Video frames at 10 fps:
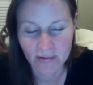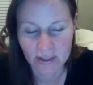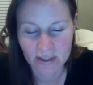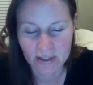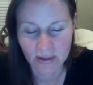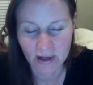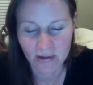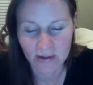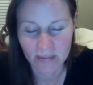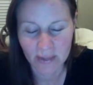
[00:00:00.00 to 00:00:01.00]
just do
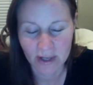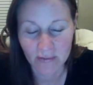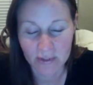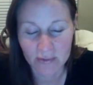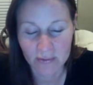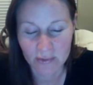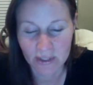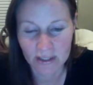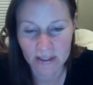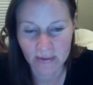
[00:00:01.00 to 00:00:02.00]
all of the above, which
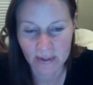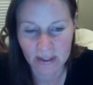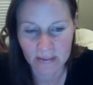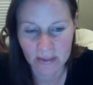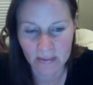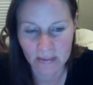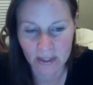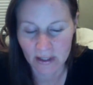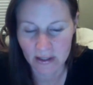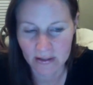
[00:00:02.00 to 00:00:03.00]
really is funny to me
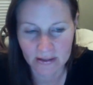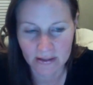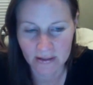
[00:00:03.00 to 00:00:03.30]
because